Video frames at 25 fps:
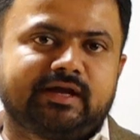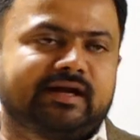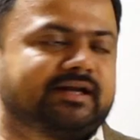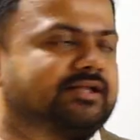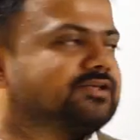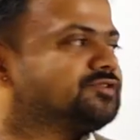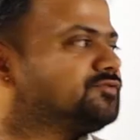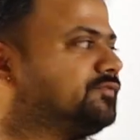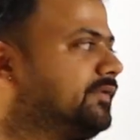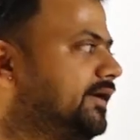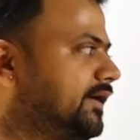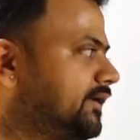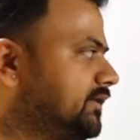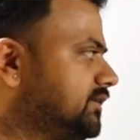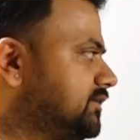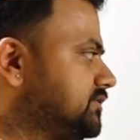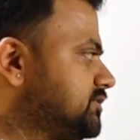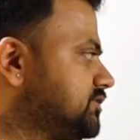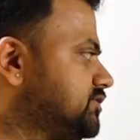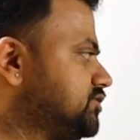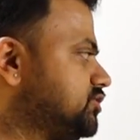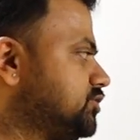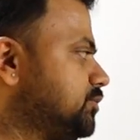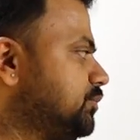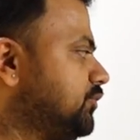that is where the
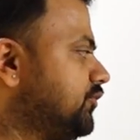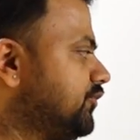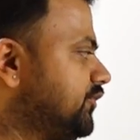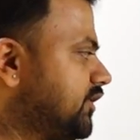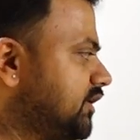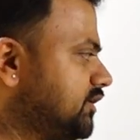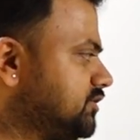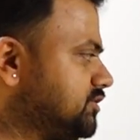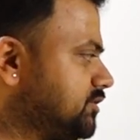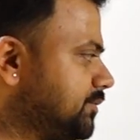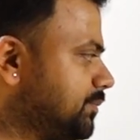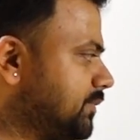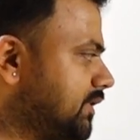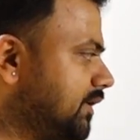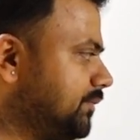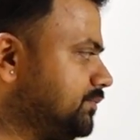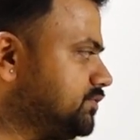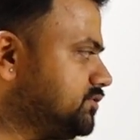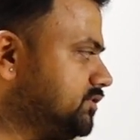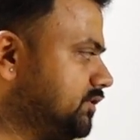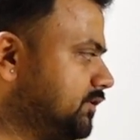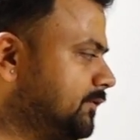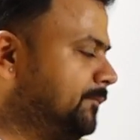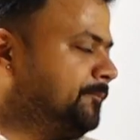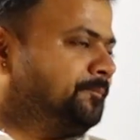system of kinship comes
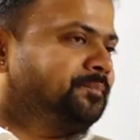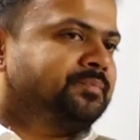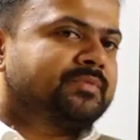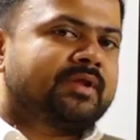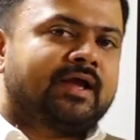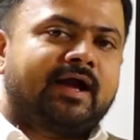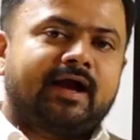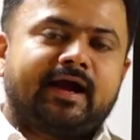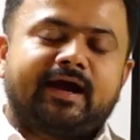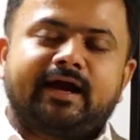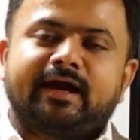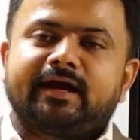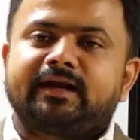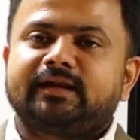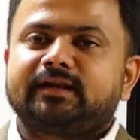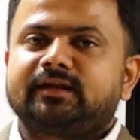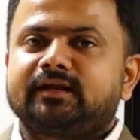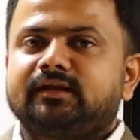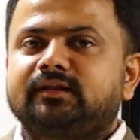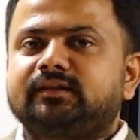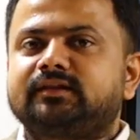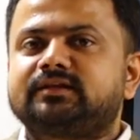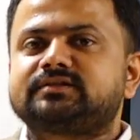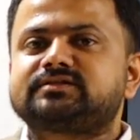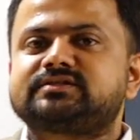in, and
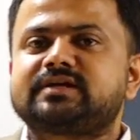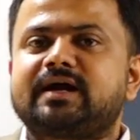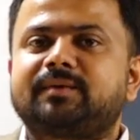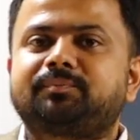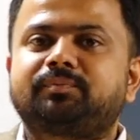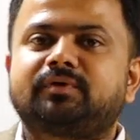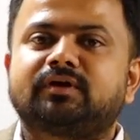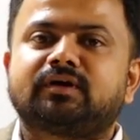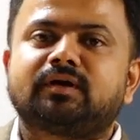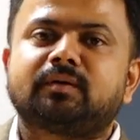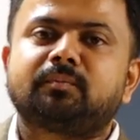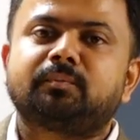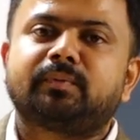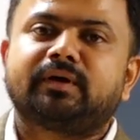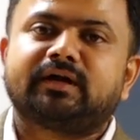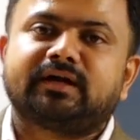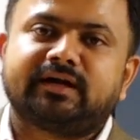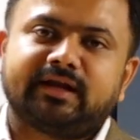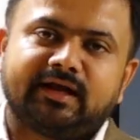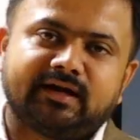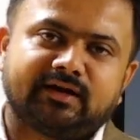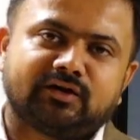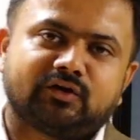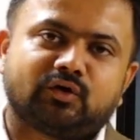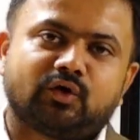the chapter number
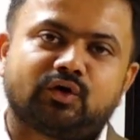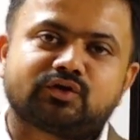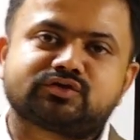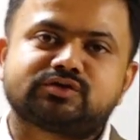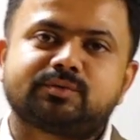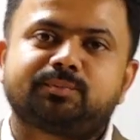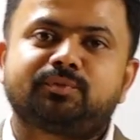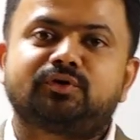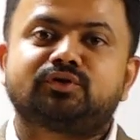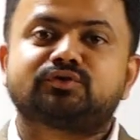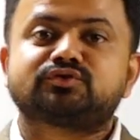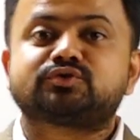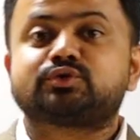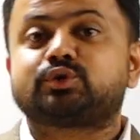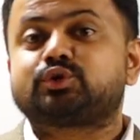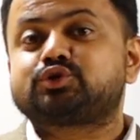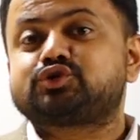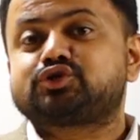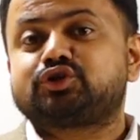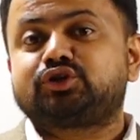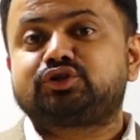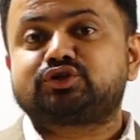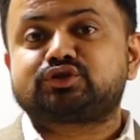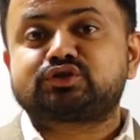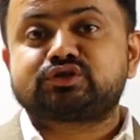10 talks about
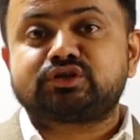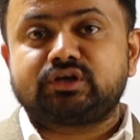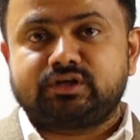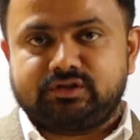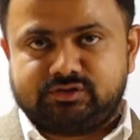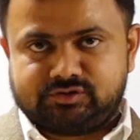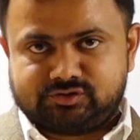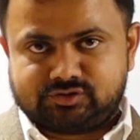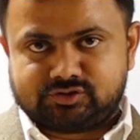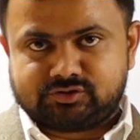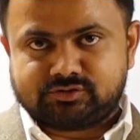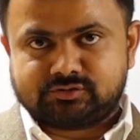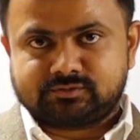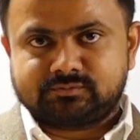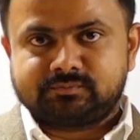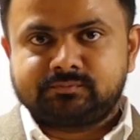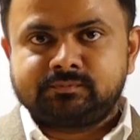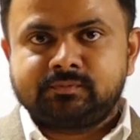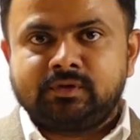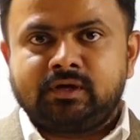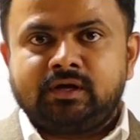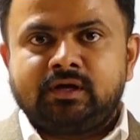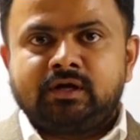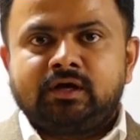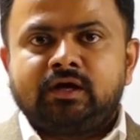social change.
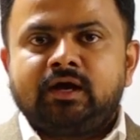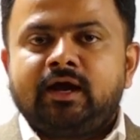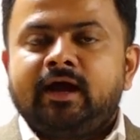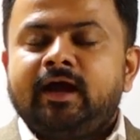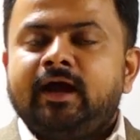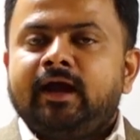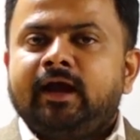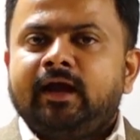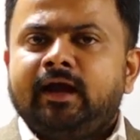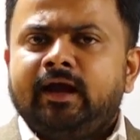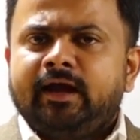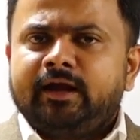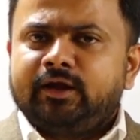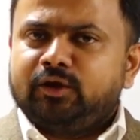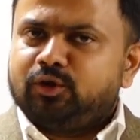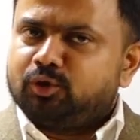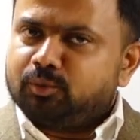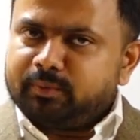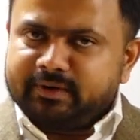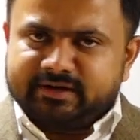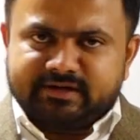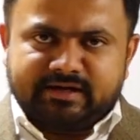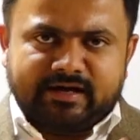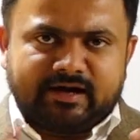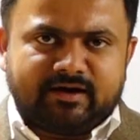You
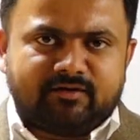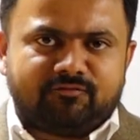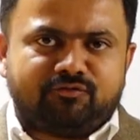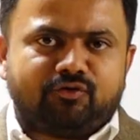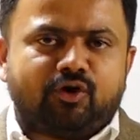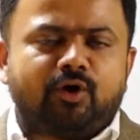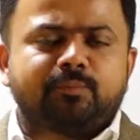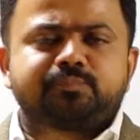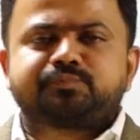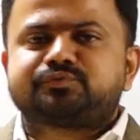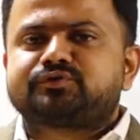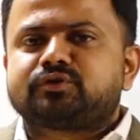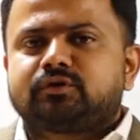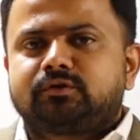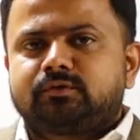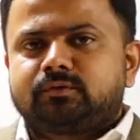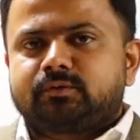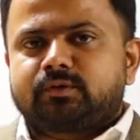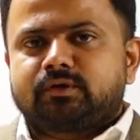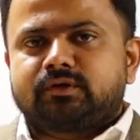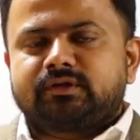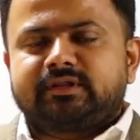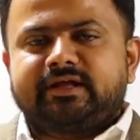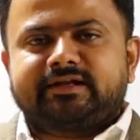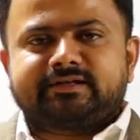might have
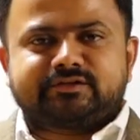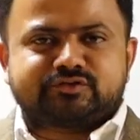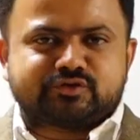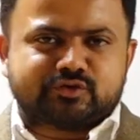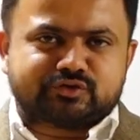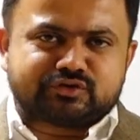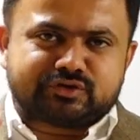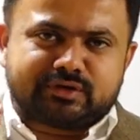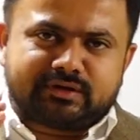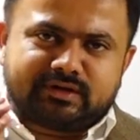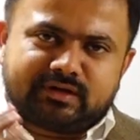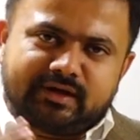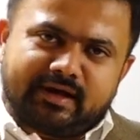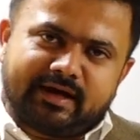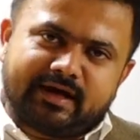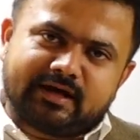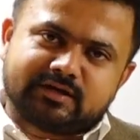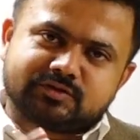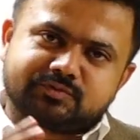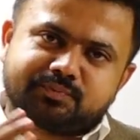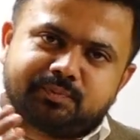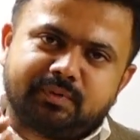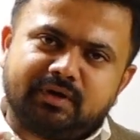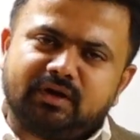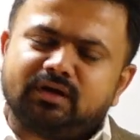observed that society
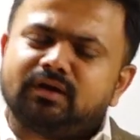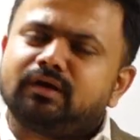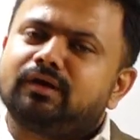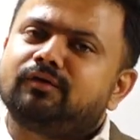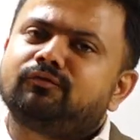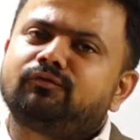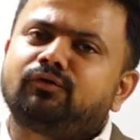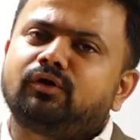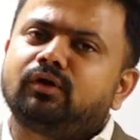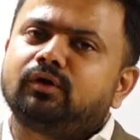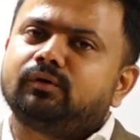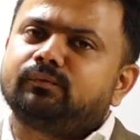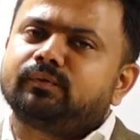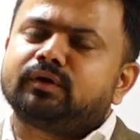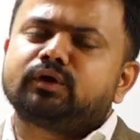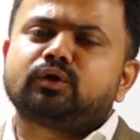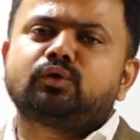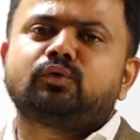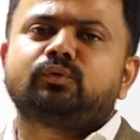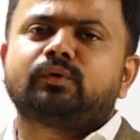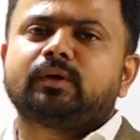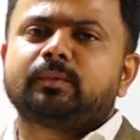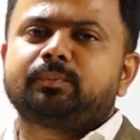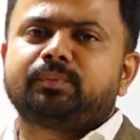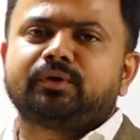has been evolving
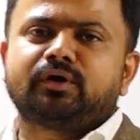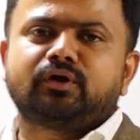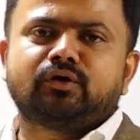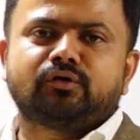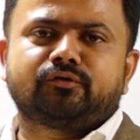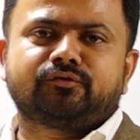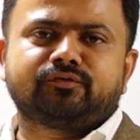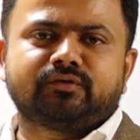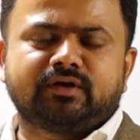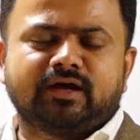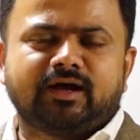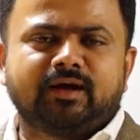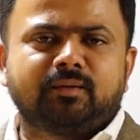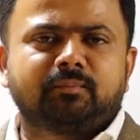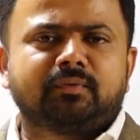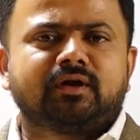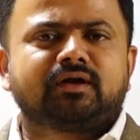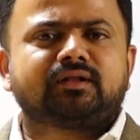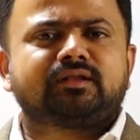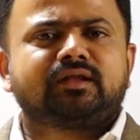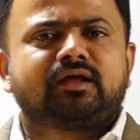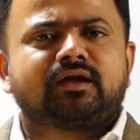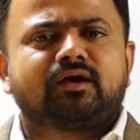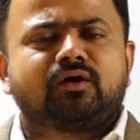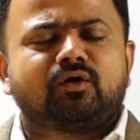over a period of time,
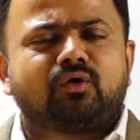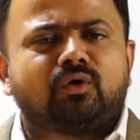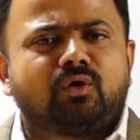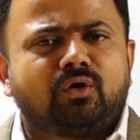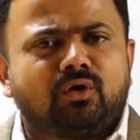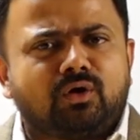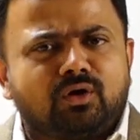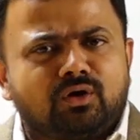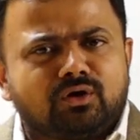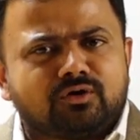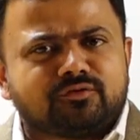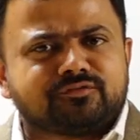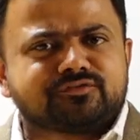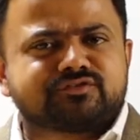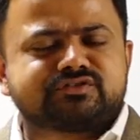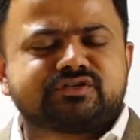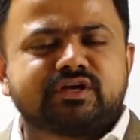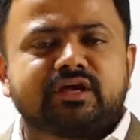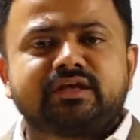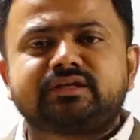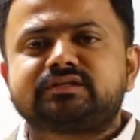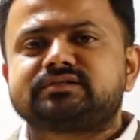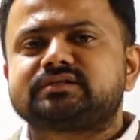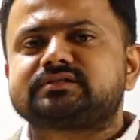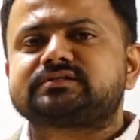and there are a lot of
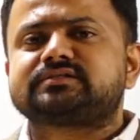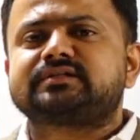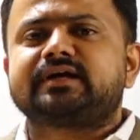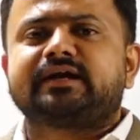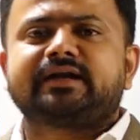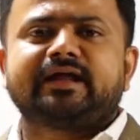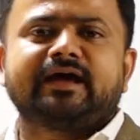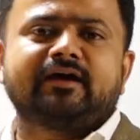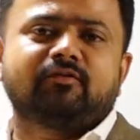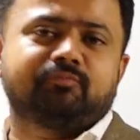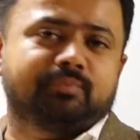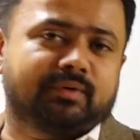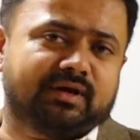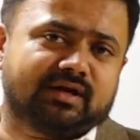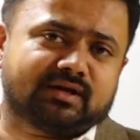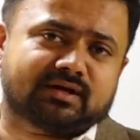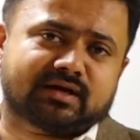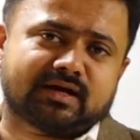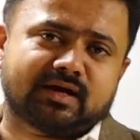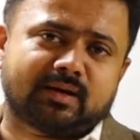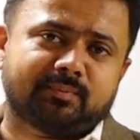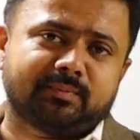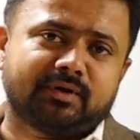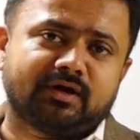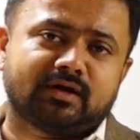changes that have been
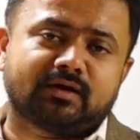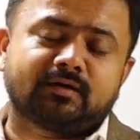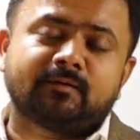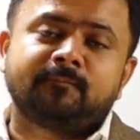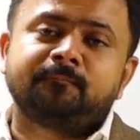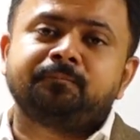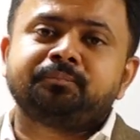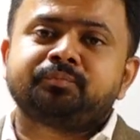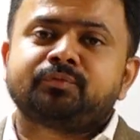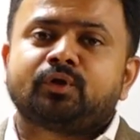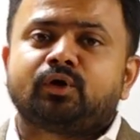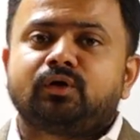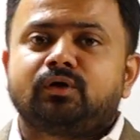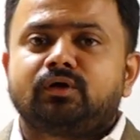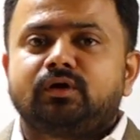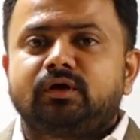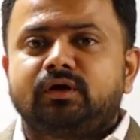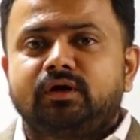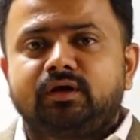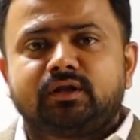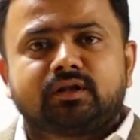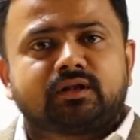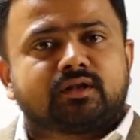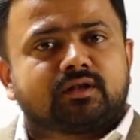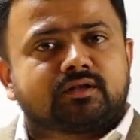coming
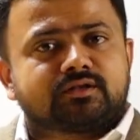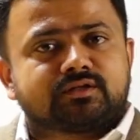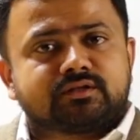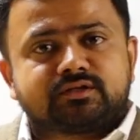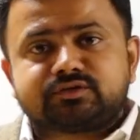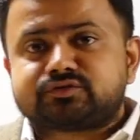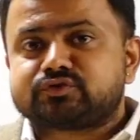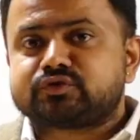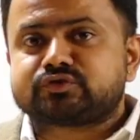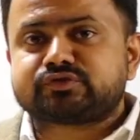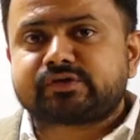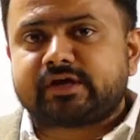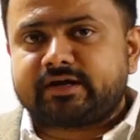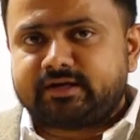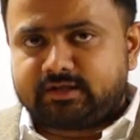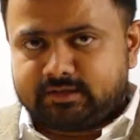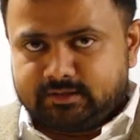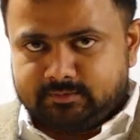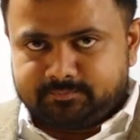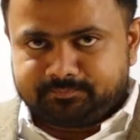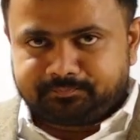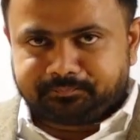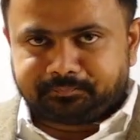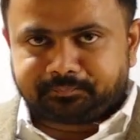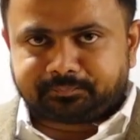in the
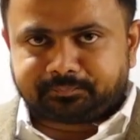society.